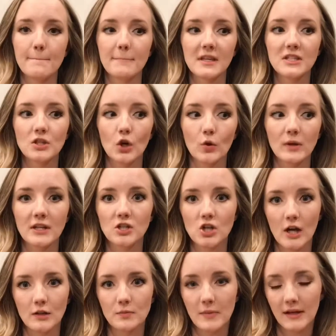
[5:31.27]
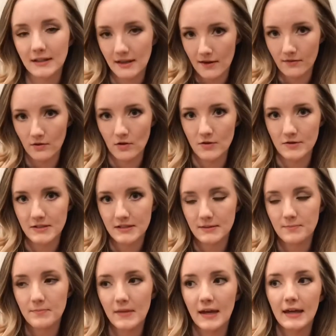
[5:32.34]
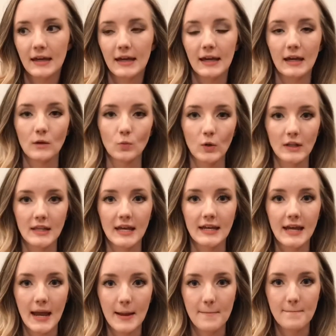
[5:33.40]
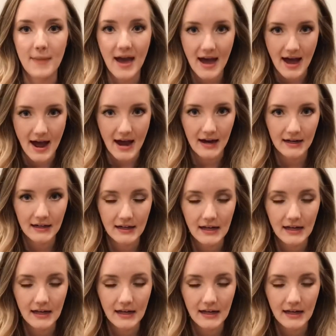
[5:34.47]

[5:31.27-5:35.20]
So he checked my levels, and when they came back,